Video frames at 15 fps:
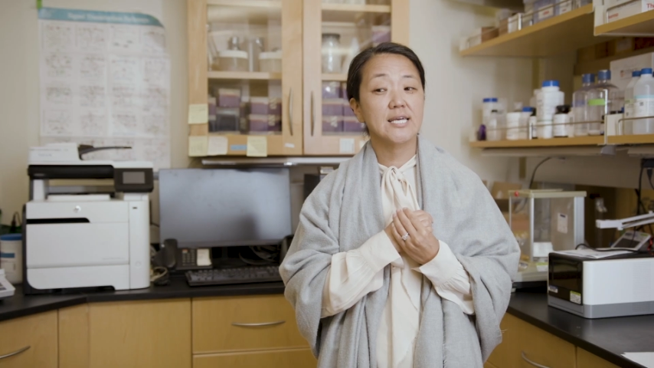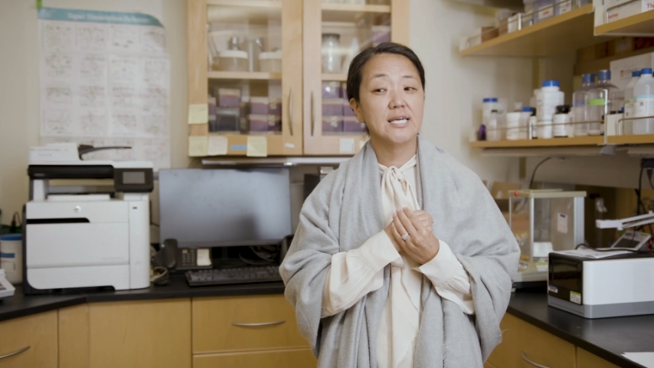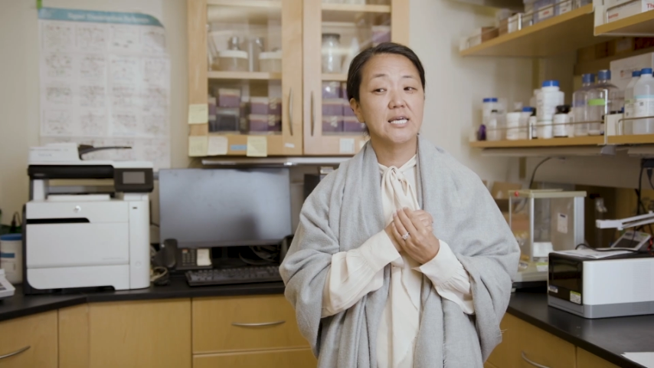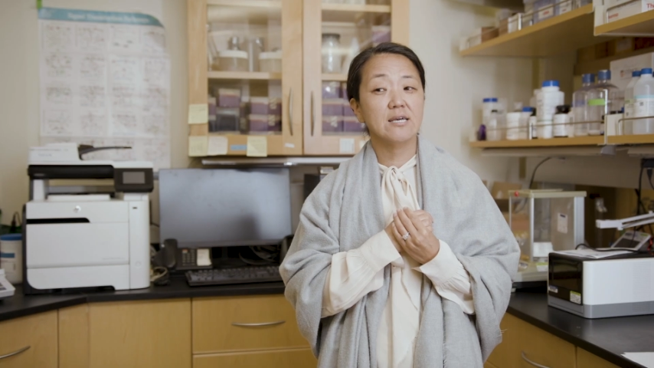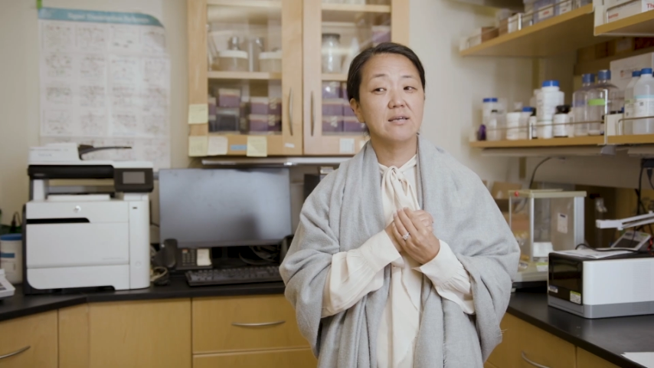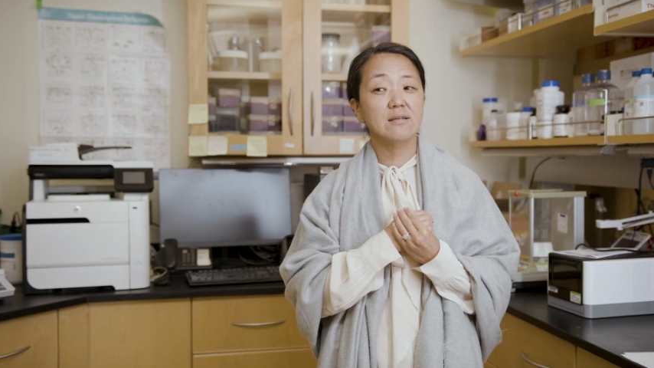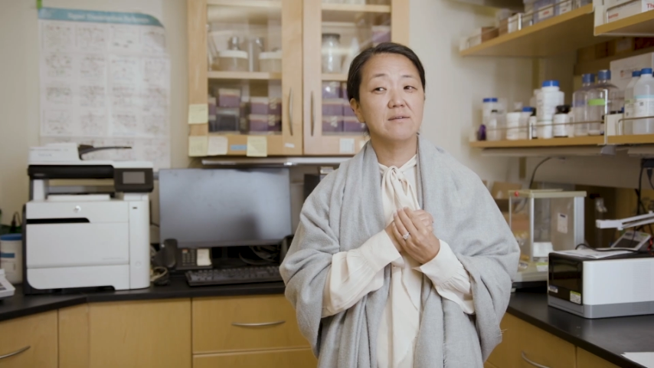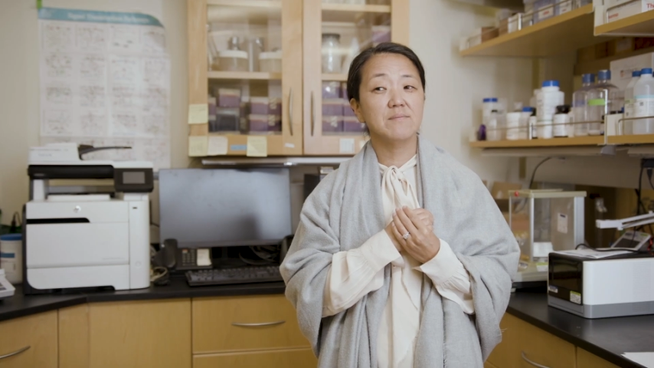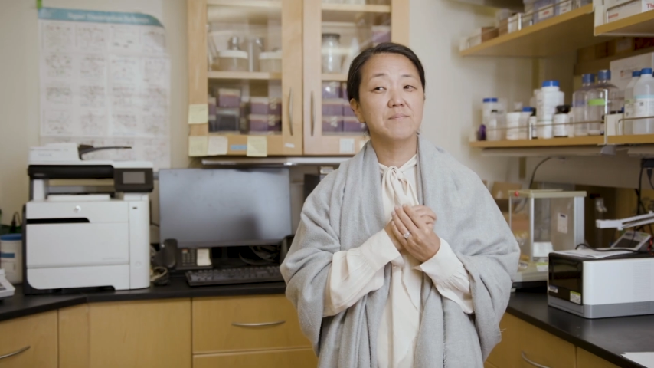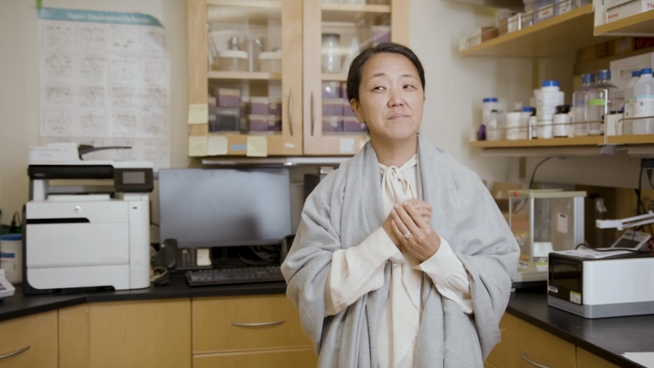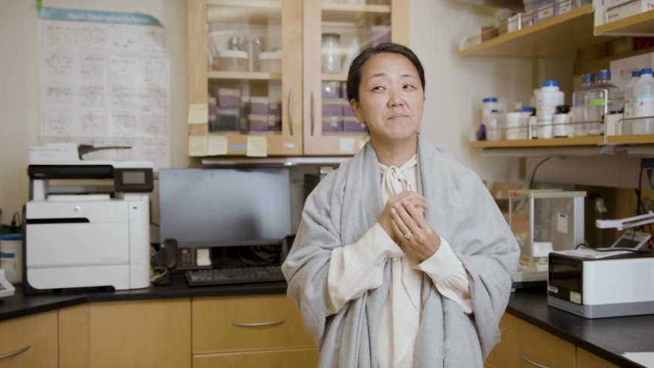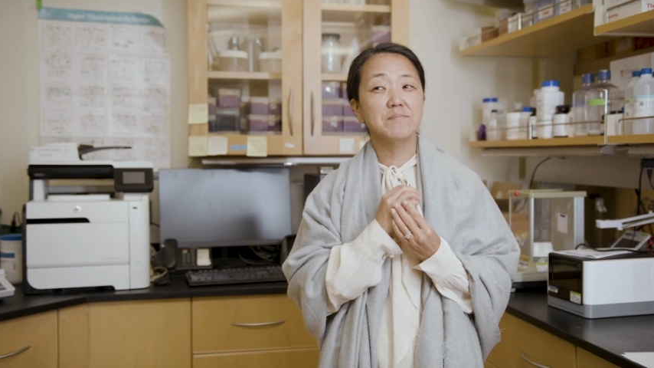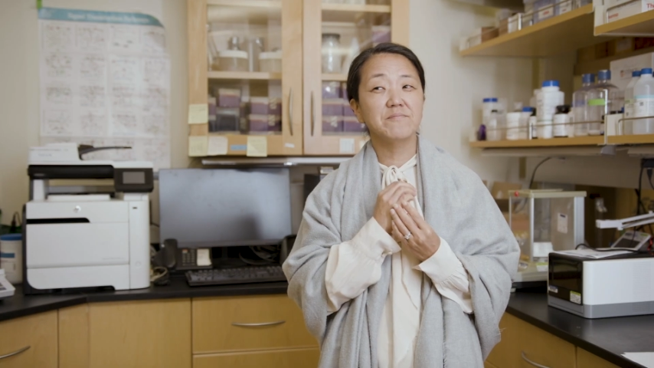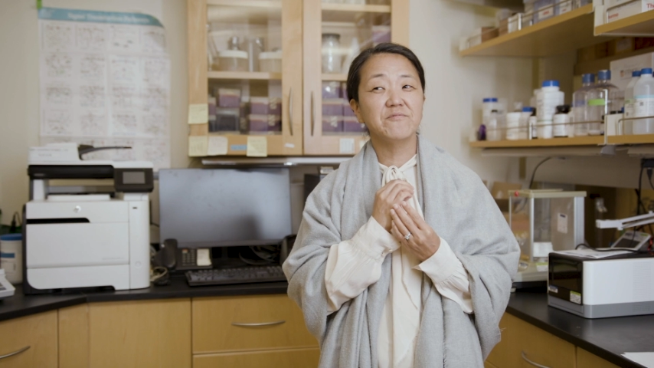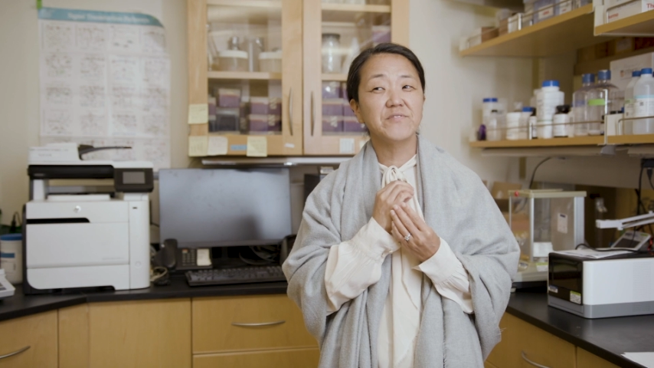It
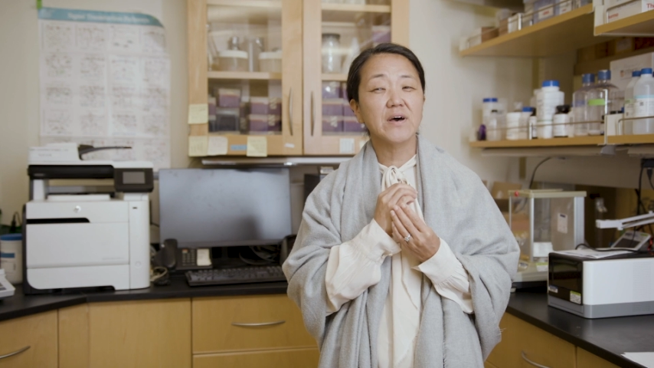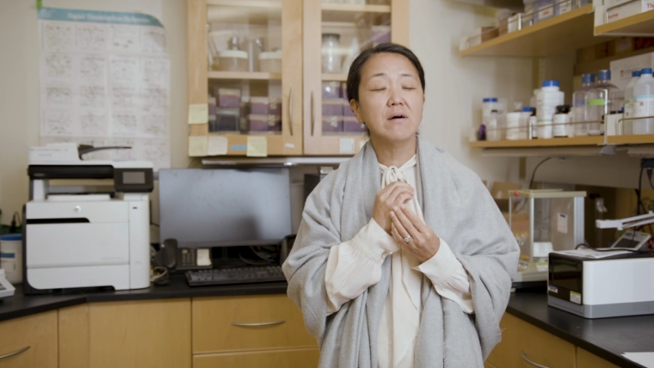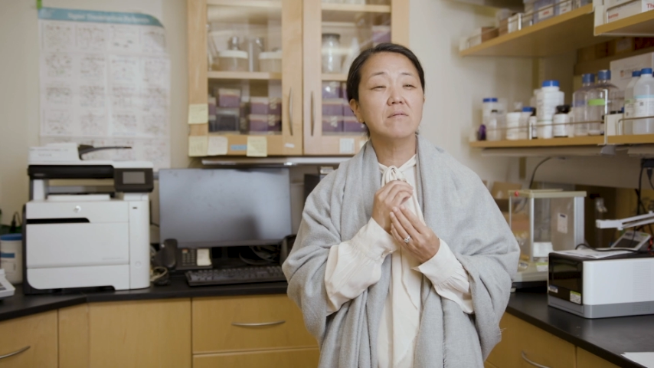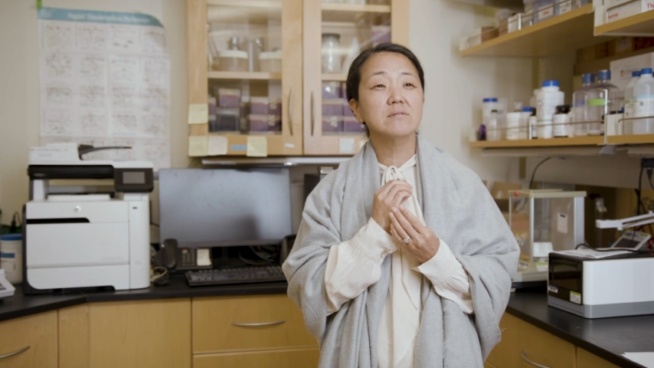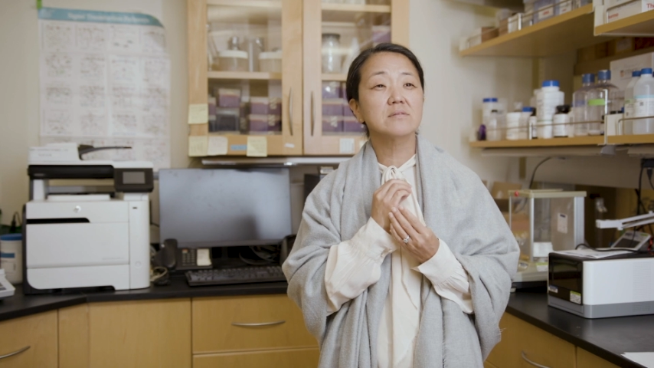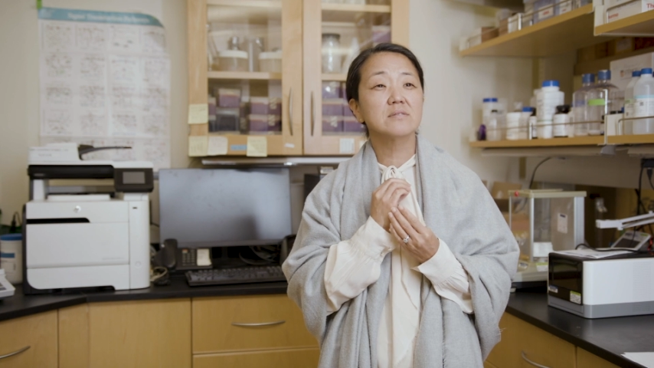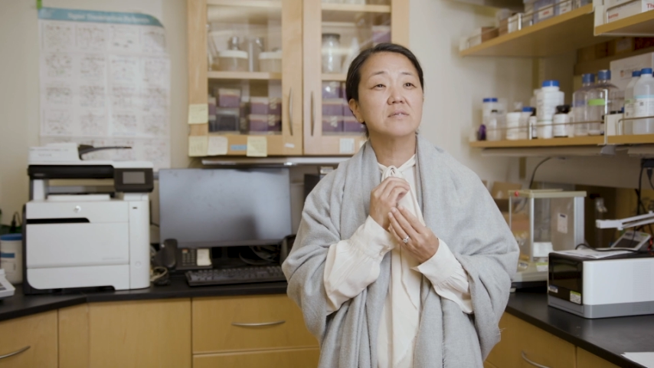felt